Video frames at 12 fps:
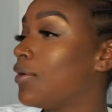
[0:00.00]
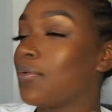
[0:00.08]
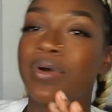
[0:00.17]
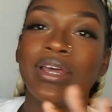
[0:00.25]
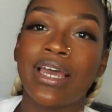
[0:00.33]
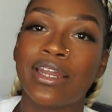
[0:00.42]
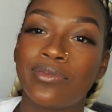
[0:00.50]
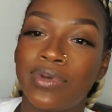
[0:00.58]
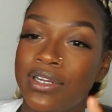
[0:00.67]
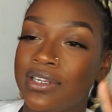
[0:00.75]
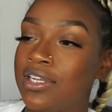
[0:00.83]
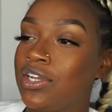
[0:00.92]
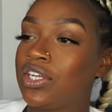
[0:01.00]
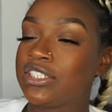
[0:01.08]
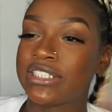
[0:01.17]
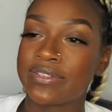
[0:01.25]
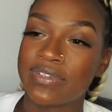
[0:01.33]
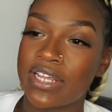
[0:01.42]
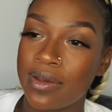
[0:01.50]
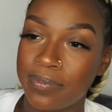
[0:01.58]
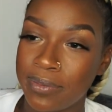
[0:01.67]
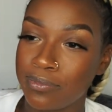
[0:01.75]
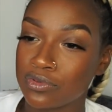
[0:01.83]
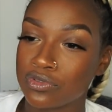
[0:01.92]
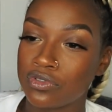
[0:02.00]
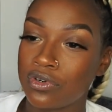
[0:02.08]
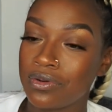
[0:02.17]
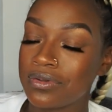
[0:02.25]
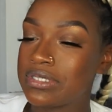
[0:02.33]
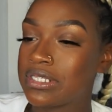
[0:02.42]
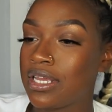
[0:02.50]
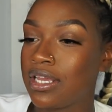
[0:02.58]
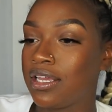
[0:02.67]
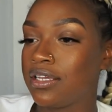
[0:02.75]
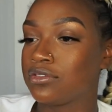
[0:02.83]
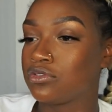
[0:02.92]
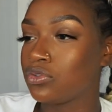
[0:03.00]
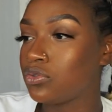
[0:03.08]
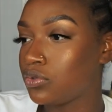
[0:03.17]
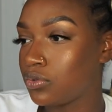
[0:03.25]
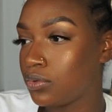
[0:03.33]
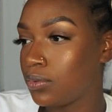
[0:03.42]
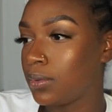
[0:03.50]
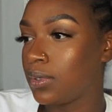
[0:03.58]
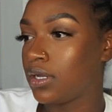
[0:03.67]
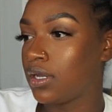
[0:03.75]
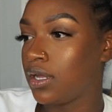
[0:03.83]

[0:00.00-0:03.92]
one, I don't want to shove it down people's throats, and two,